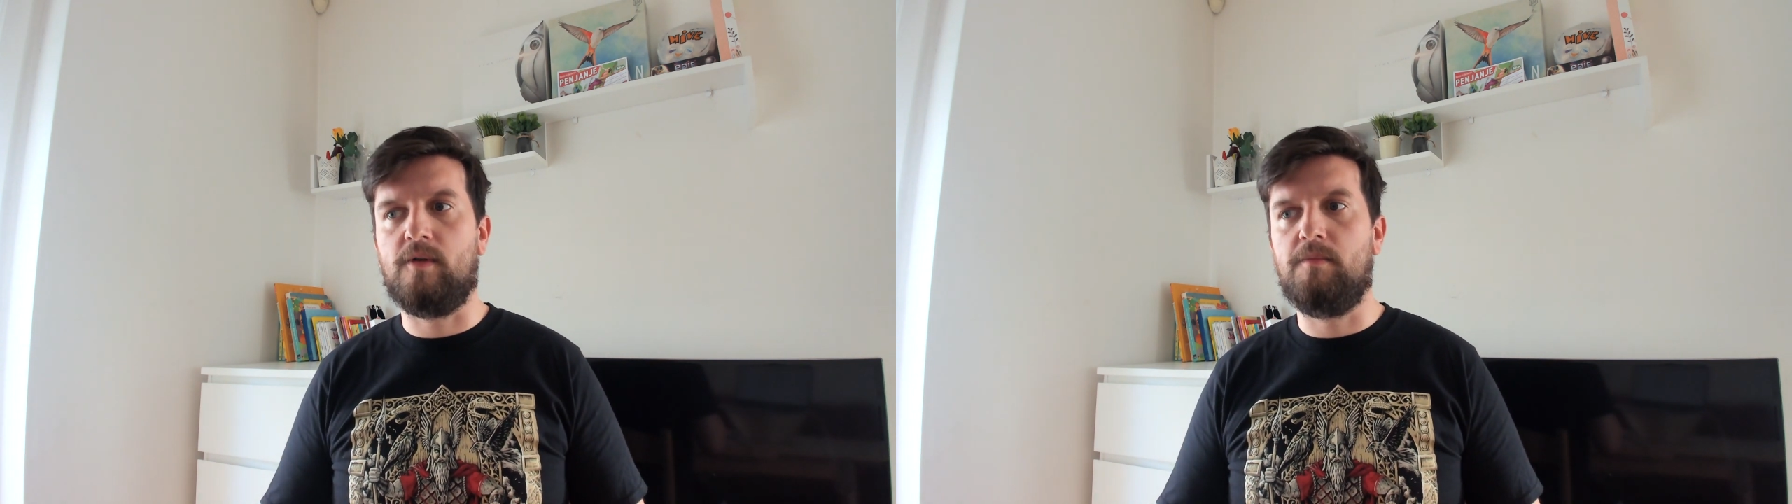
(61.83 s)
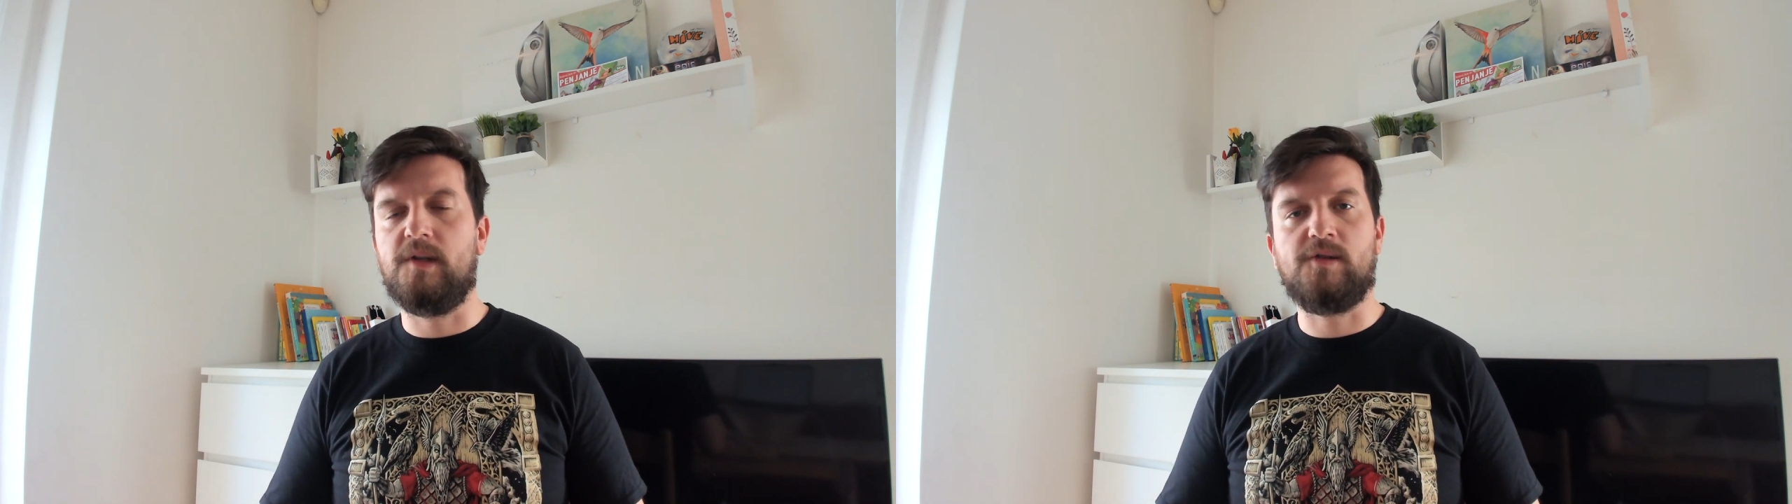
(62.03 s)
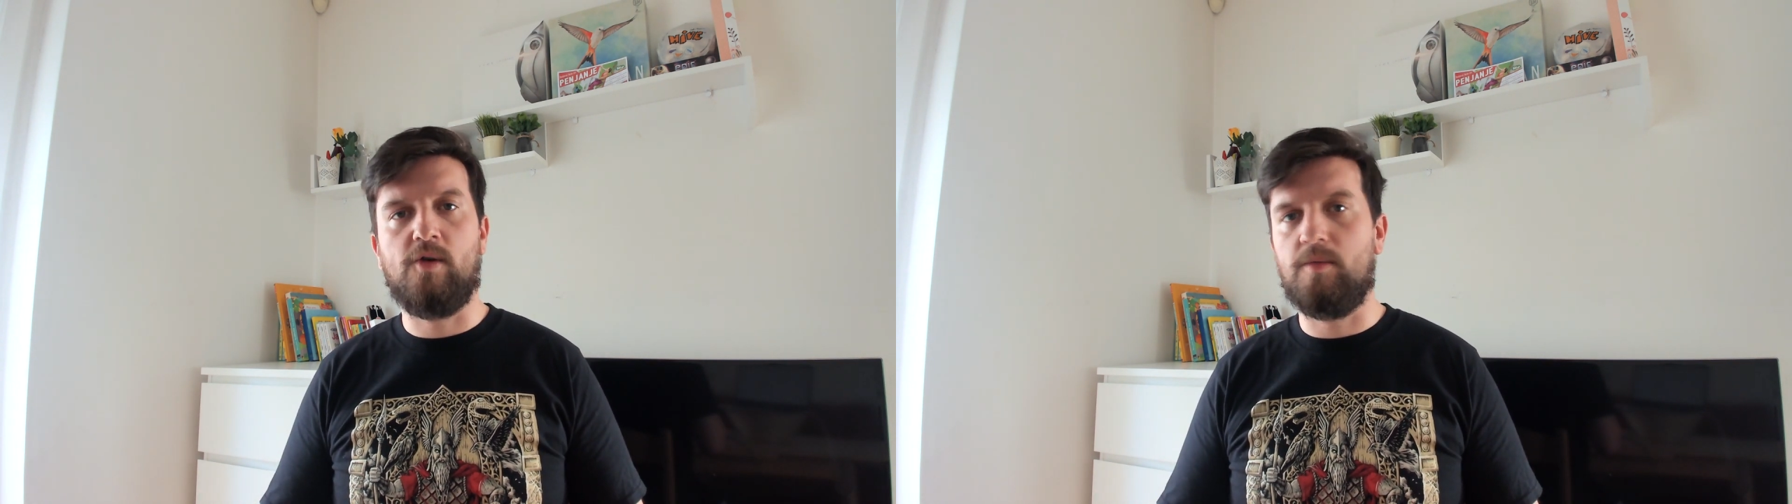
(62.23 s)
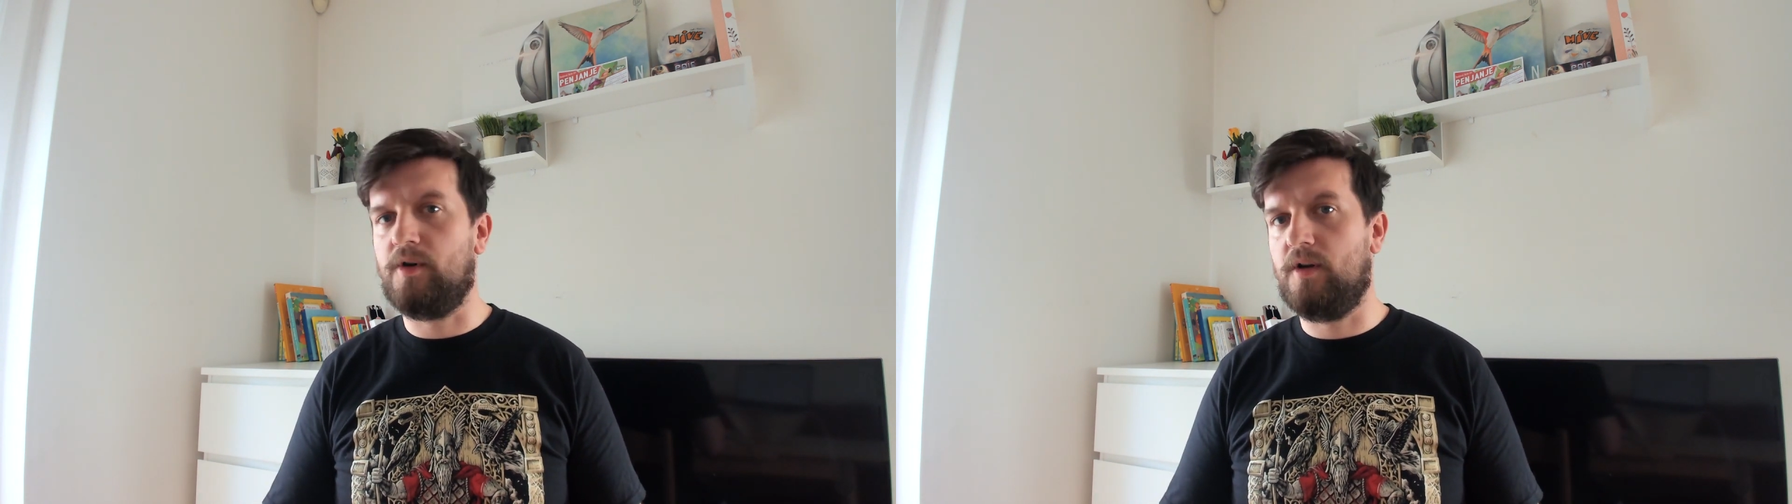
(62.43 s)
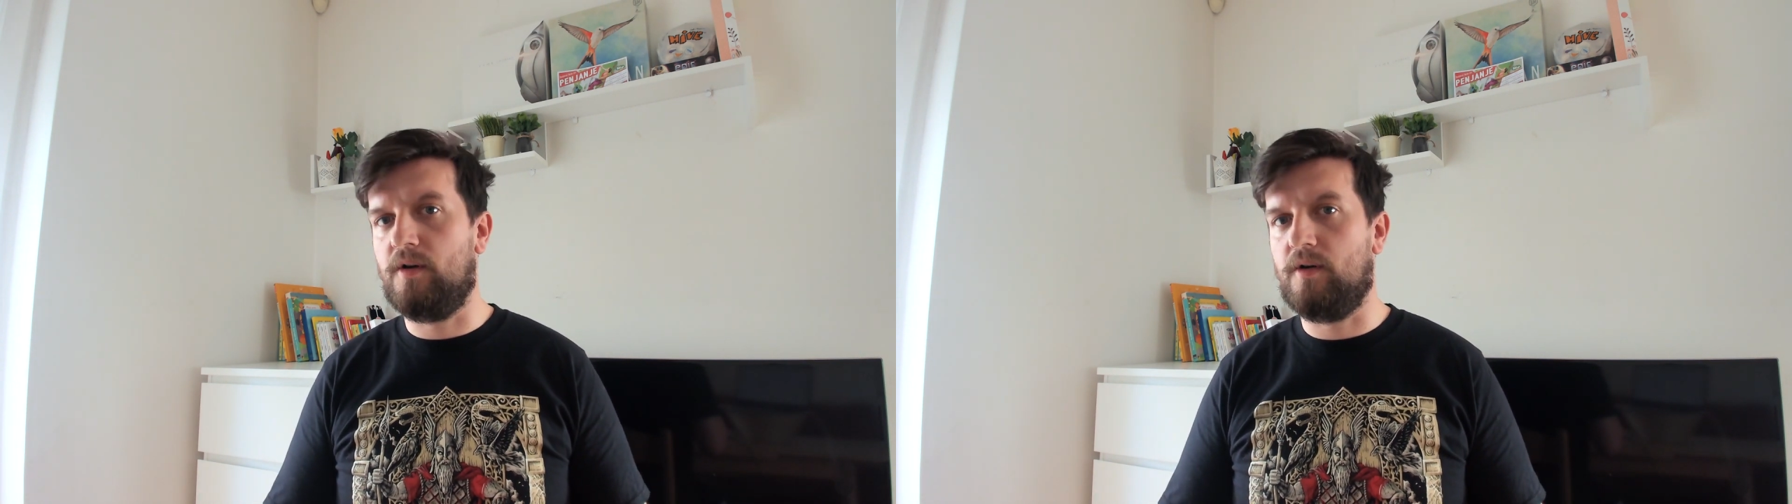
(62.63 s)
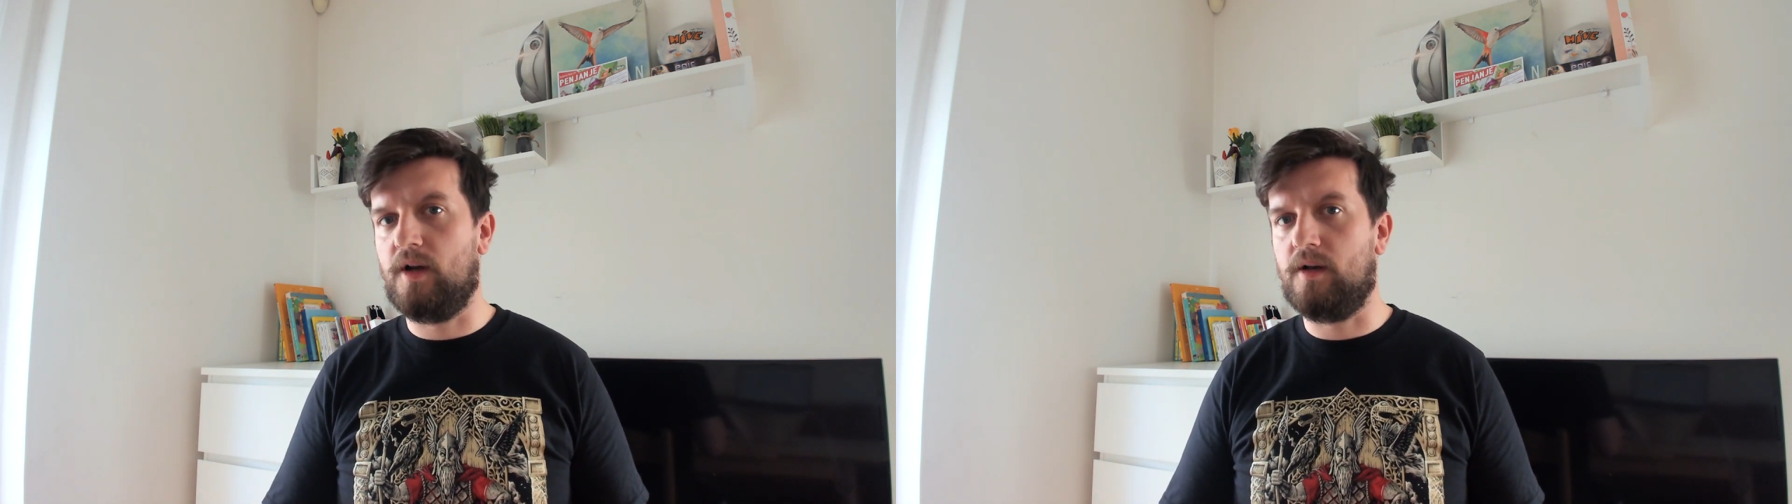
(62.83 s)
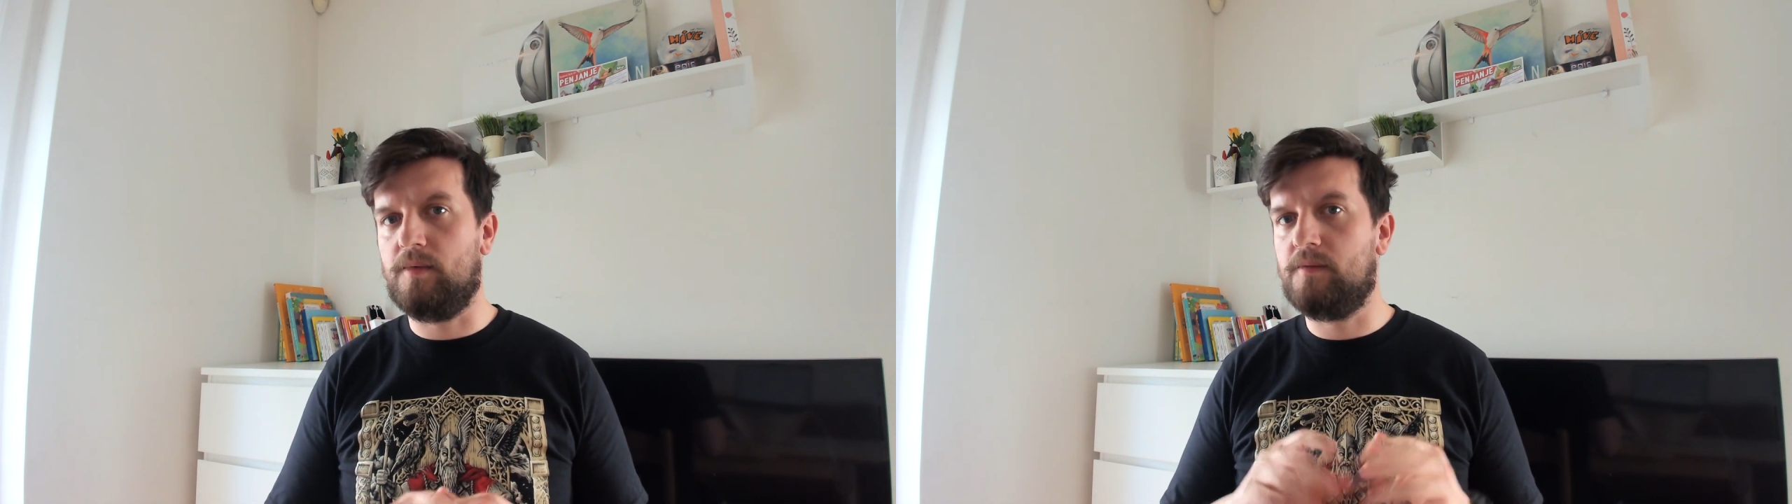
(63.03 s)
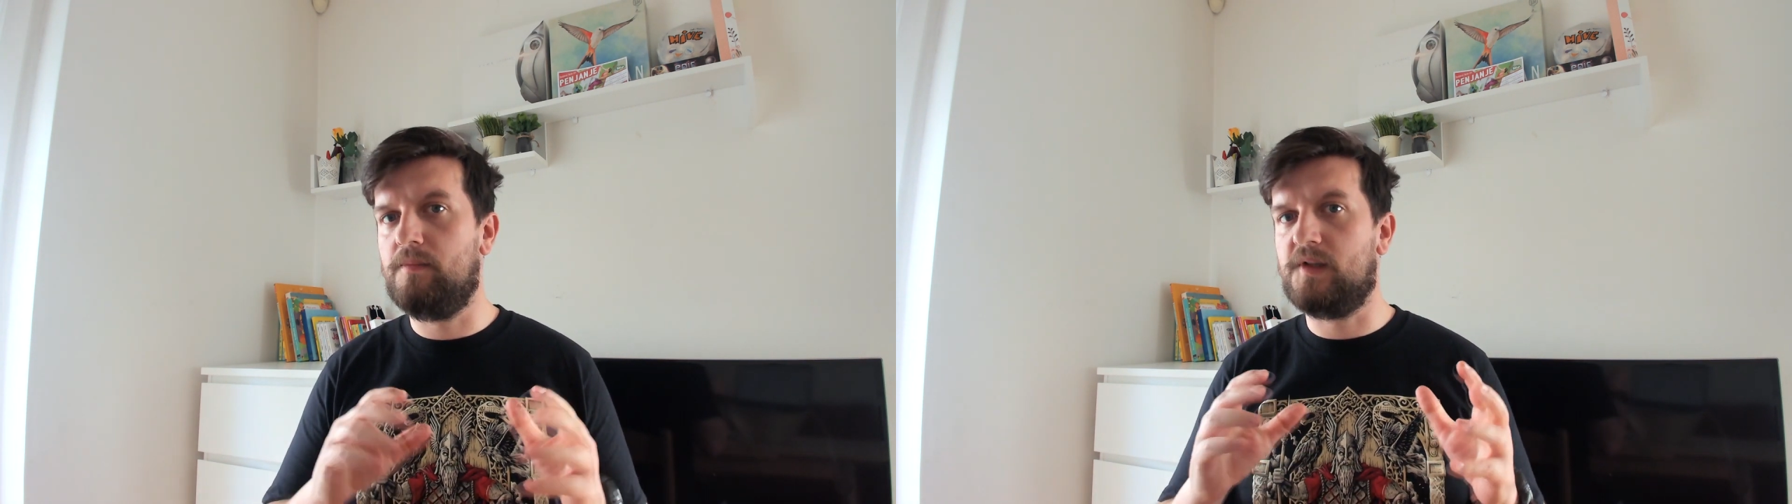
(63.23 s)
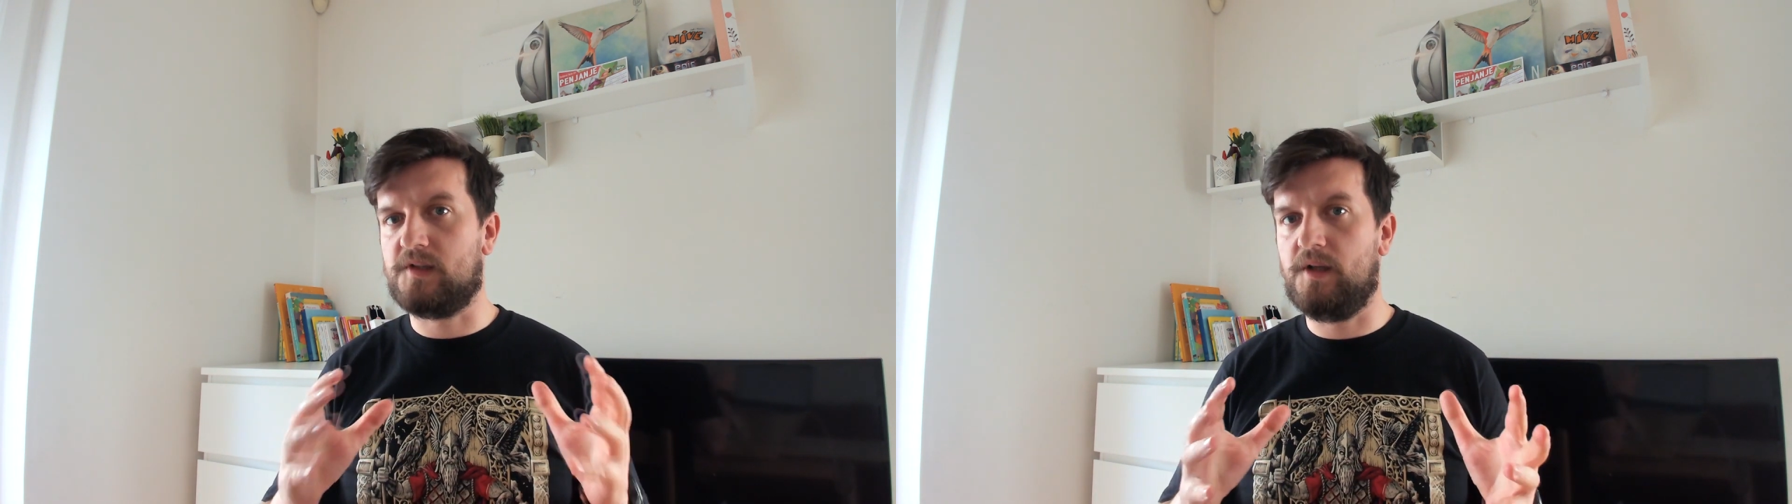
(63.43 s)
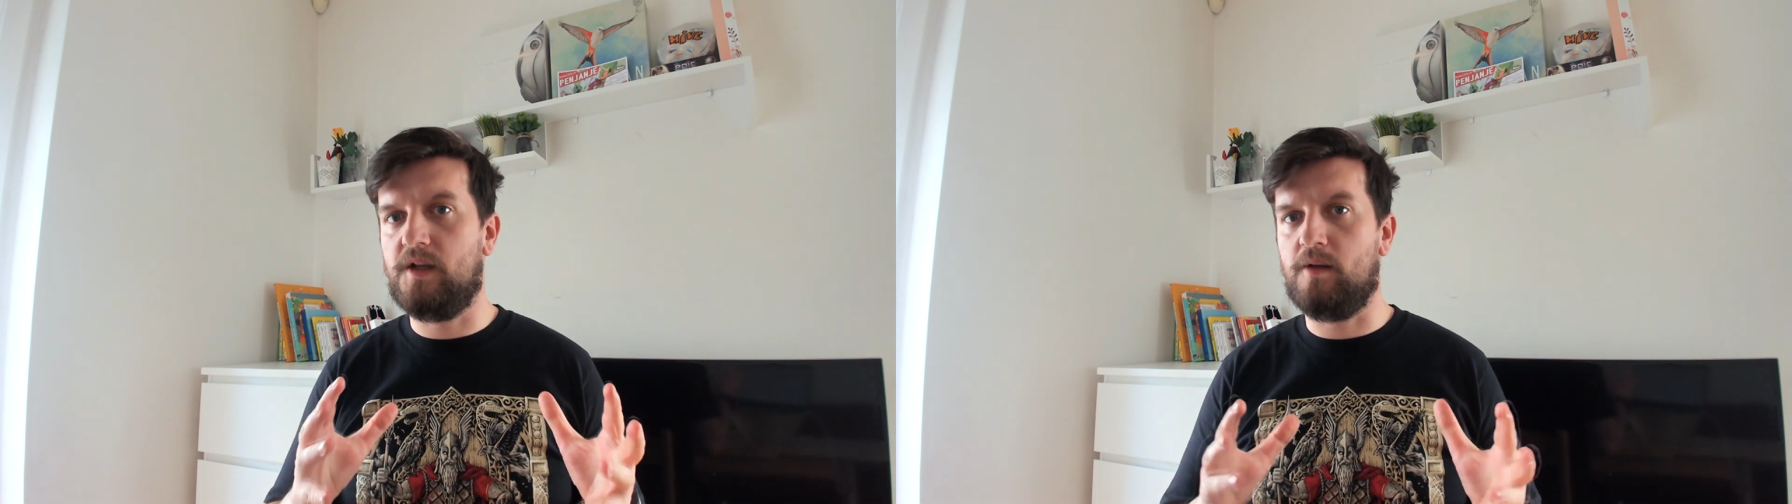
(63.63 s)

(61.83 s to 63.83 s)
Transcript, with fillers: a misnomer here and a bit misleading,